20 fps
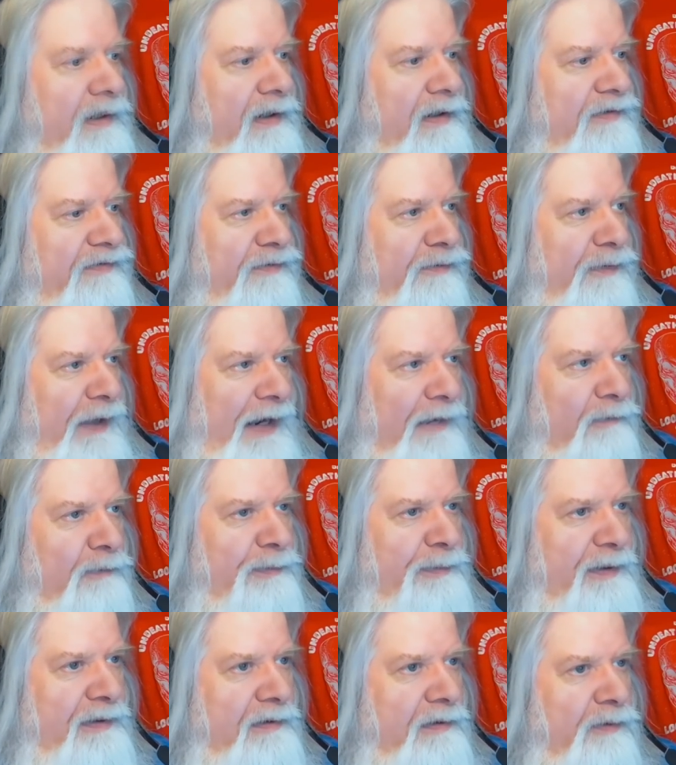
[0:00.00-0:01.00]
So that would
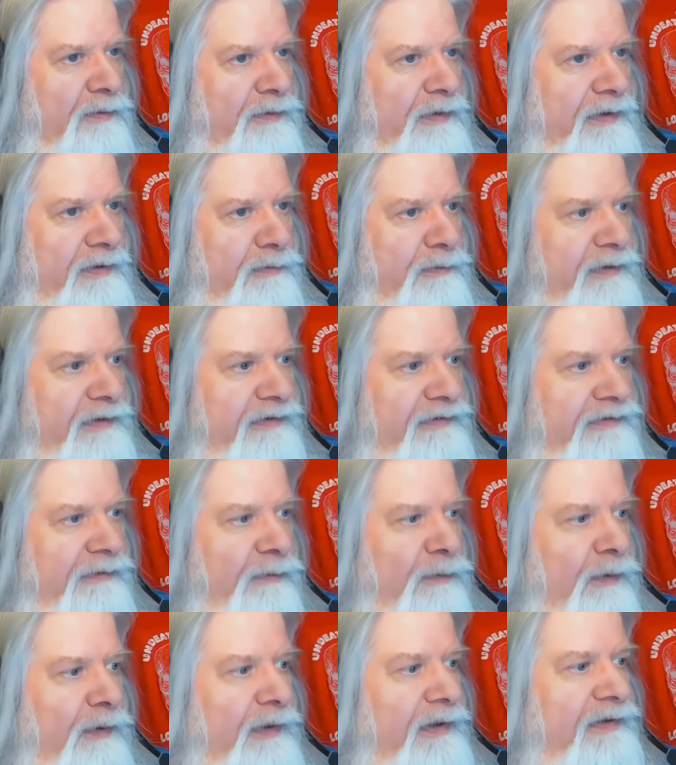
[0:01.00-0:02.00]
be low Netherese,
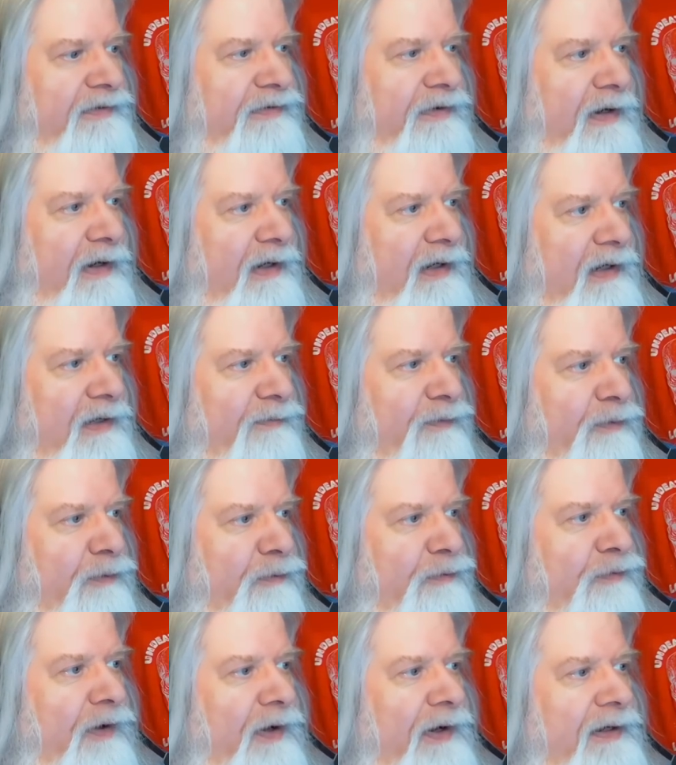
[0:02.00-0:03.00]
whereas if you
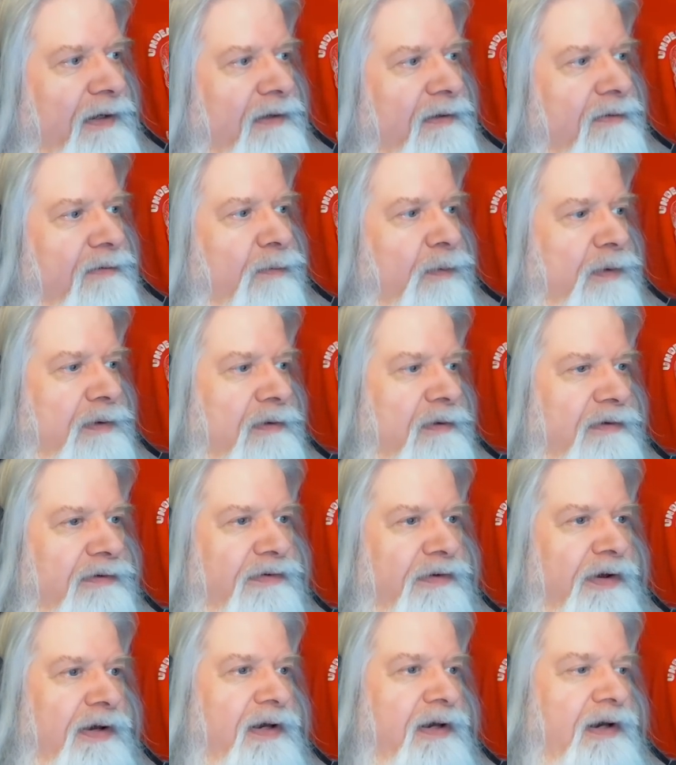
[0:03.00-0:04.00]
find what looks
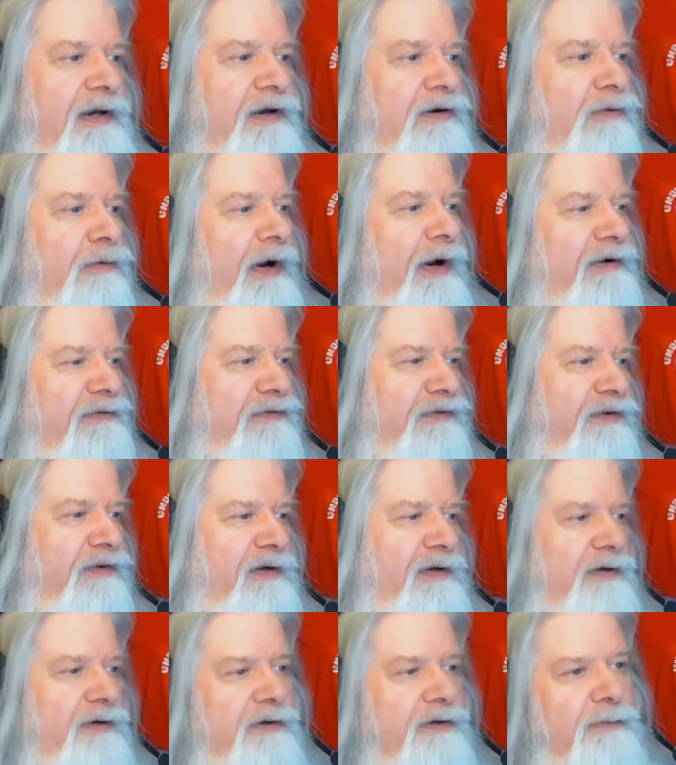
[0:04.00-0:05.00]
like a crashed
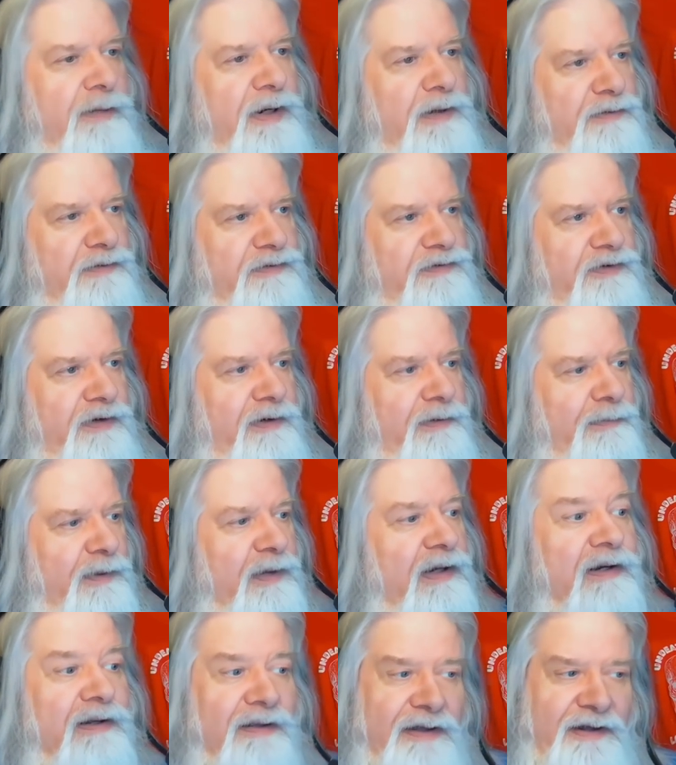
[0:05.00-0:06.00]
city on a mountaintop,
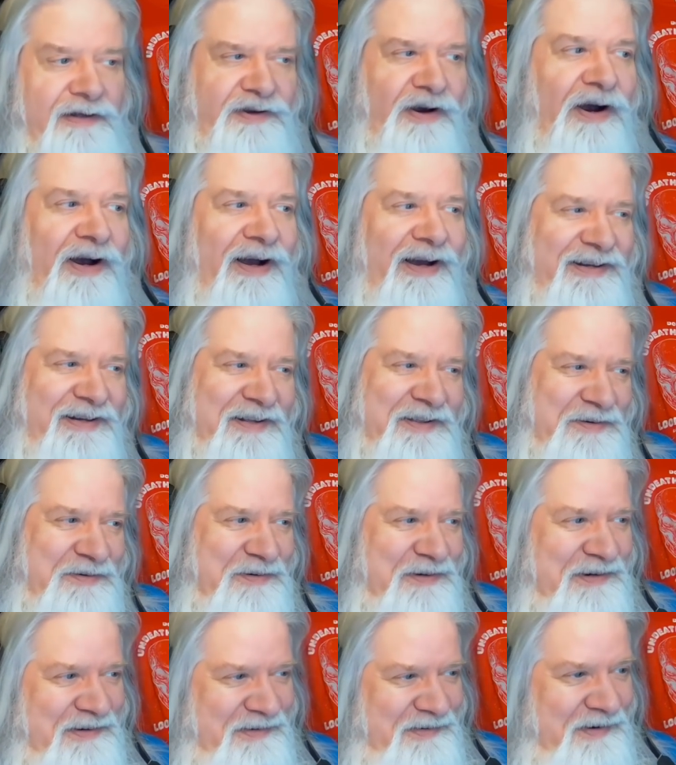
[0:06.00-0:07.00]
that's high
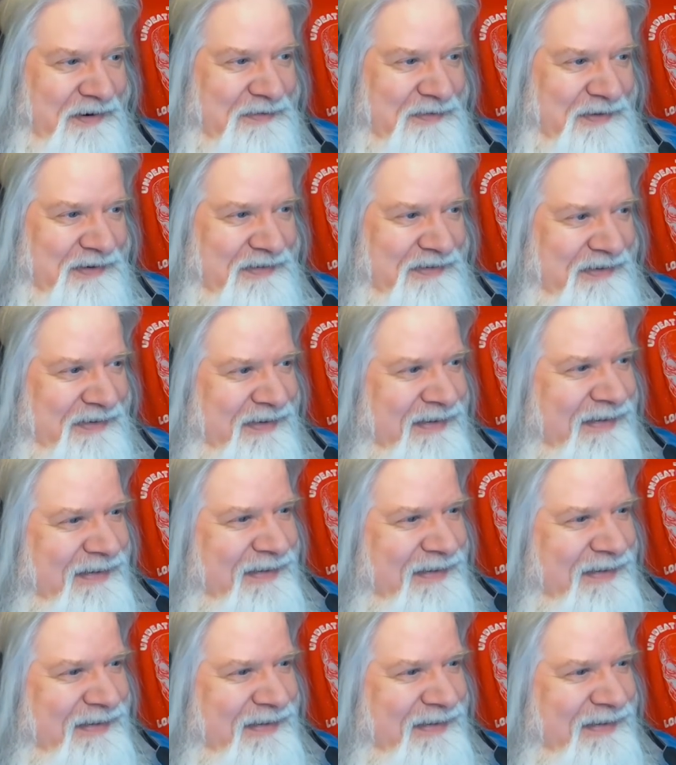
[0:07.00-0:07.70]
Netherese, obviously.